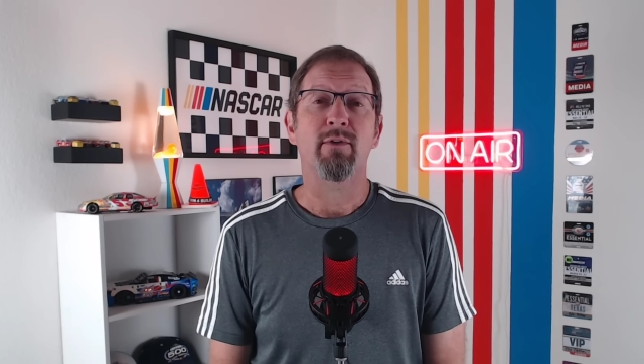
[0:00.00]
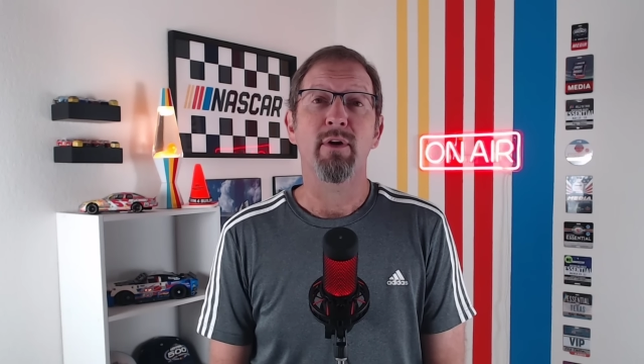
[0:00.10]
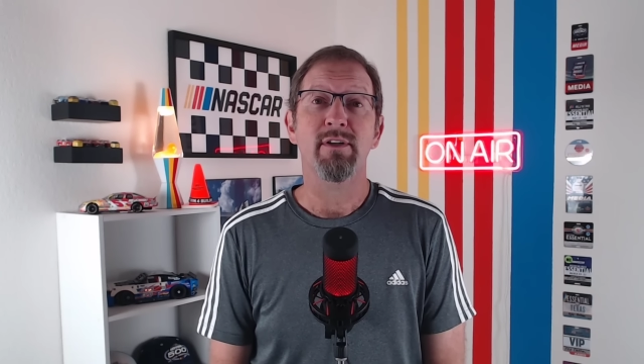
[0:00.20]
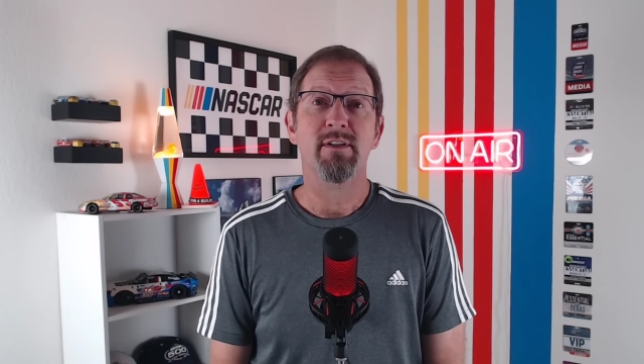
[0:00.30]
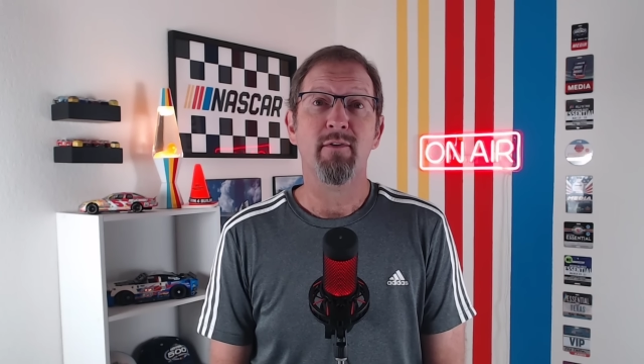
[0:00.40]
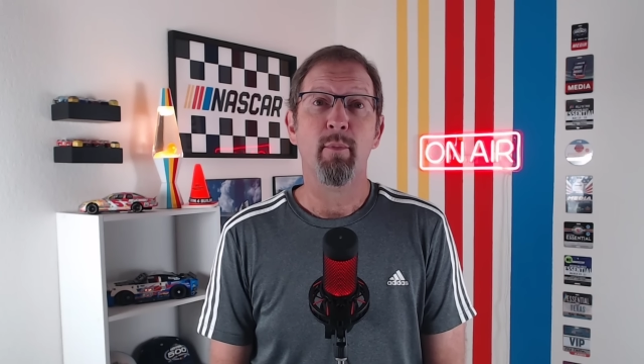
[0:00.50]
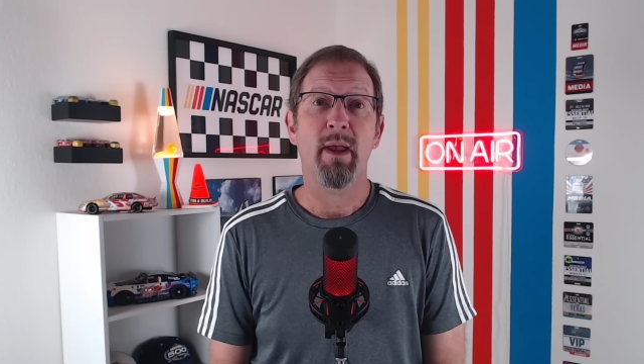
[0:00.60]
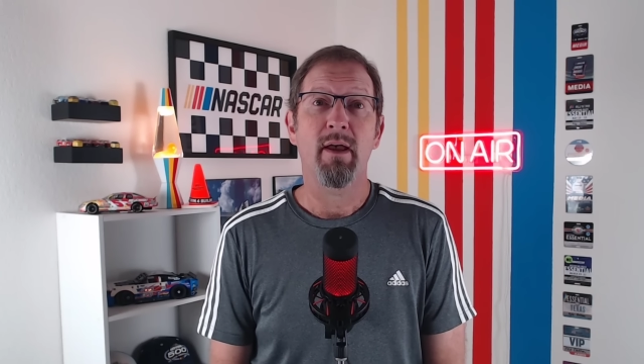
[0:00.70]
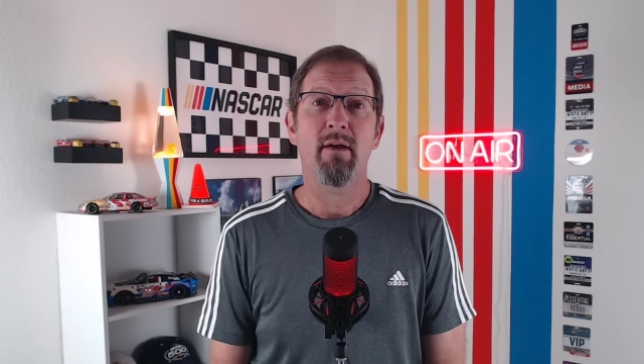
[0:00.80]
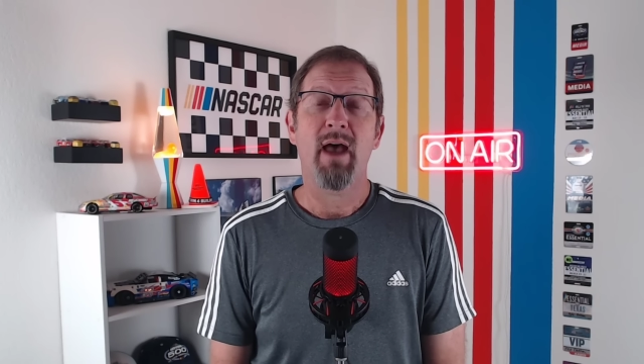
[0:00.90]
Christopher
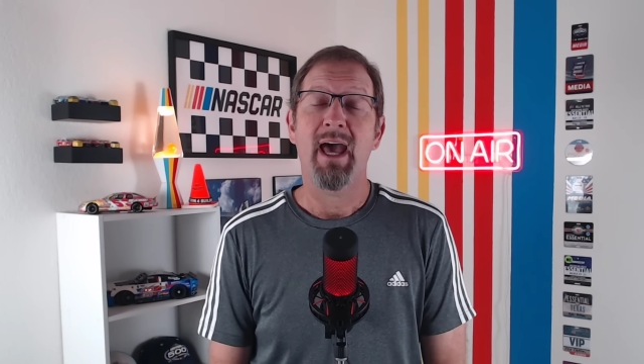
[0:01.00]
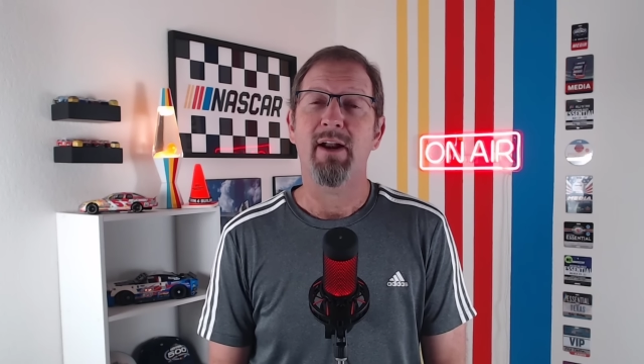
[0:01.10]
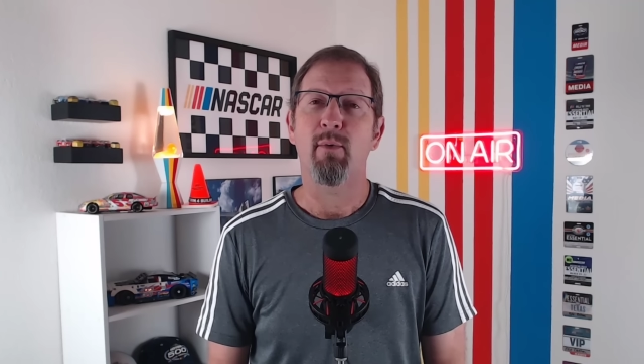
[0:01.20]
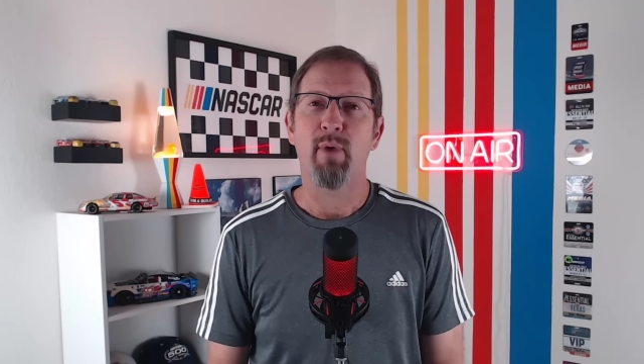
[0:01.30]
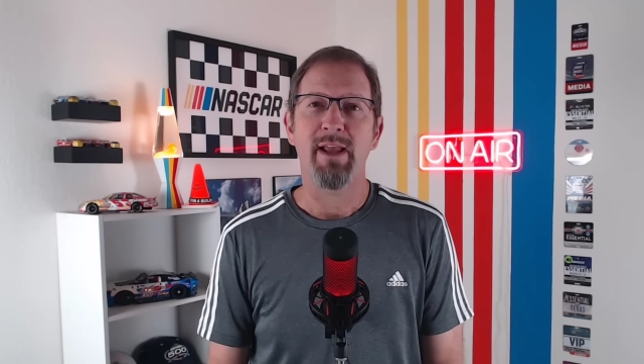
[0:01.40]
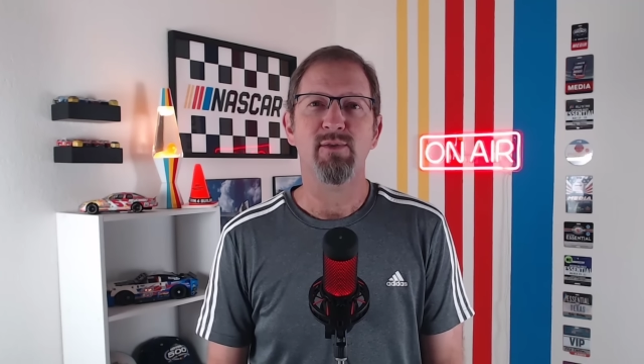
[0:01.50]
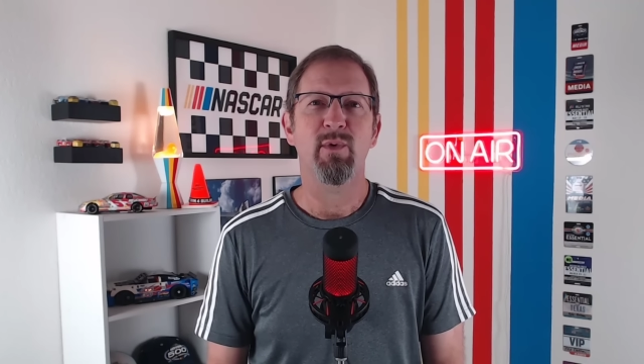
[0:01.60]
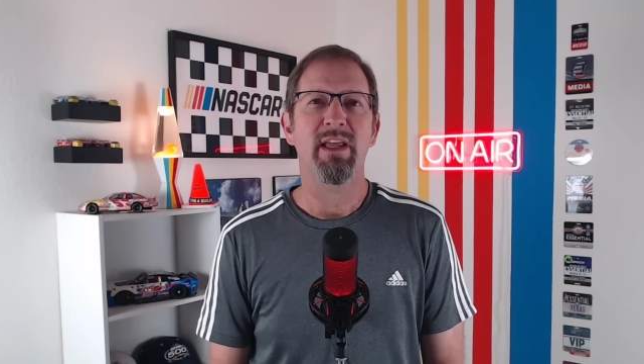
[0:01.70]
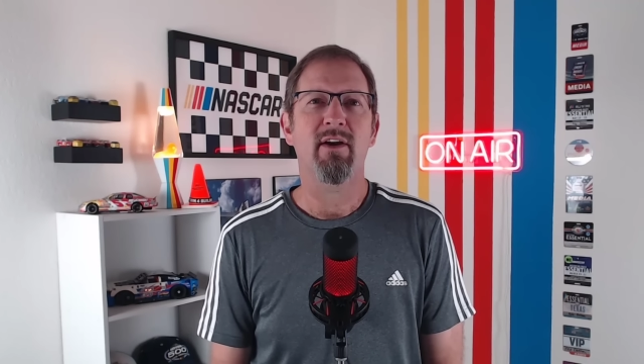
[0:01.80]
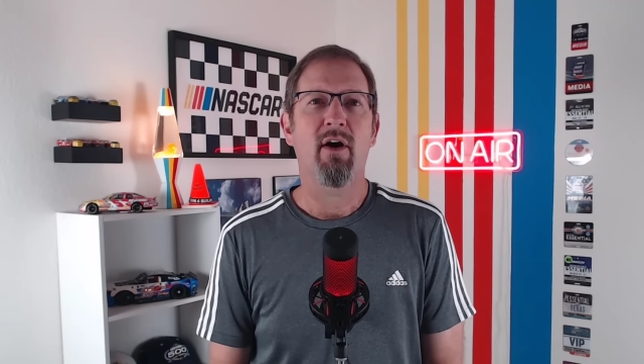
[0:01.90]
Bell had a race
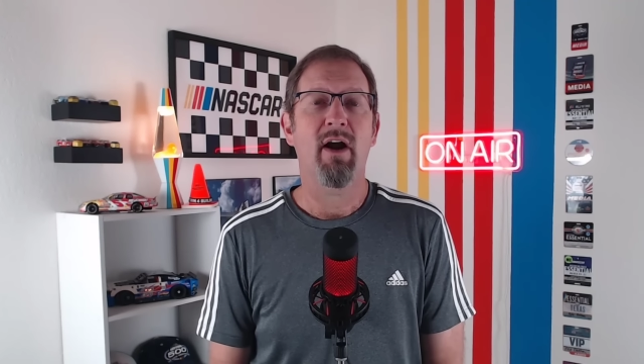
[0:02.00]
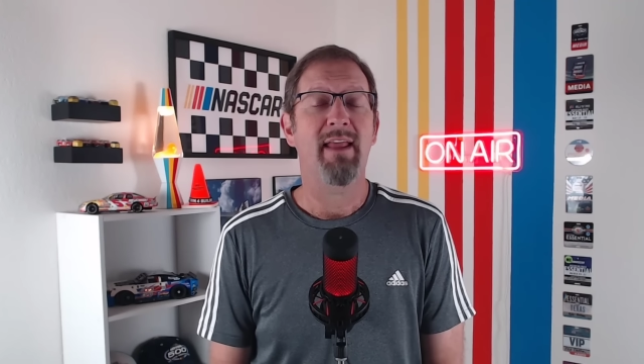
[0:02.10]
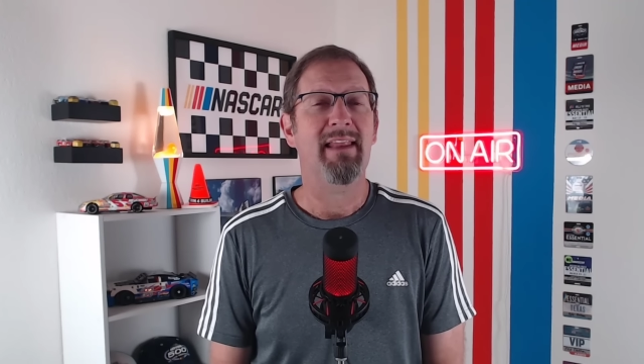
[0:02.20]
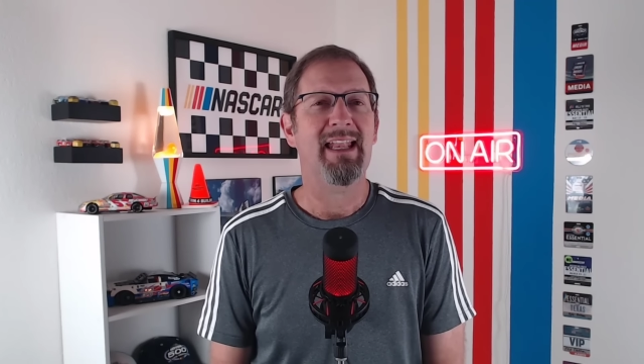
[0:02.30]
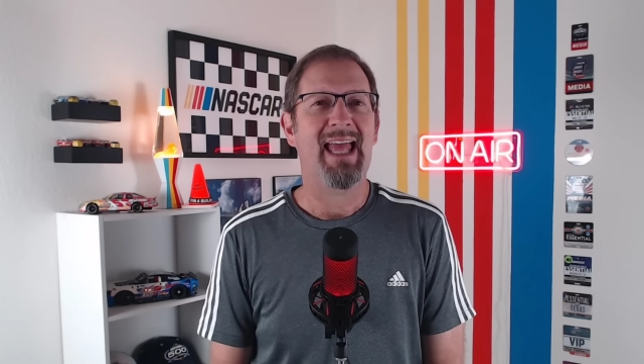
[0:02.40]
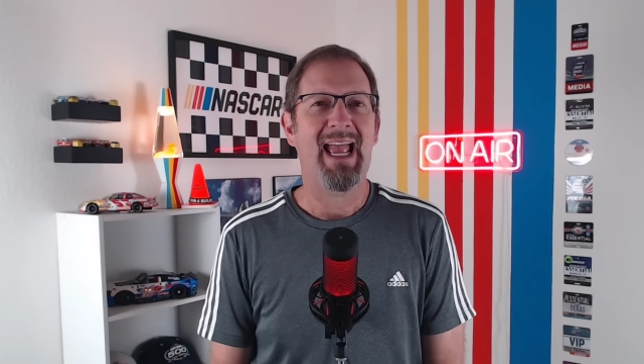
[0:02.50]
winning car and led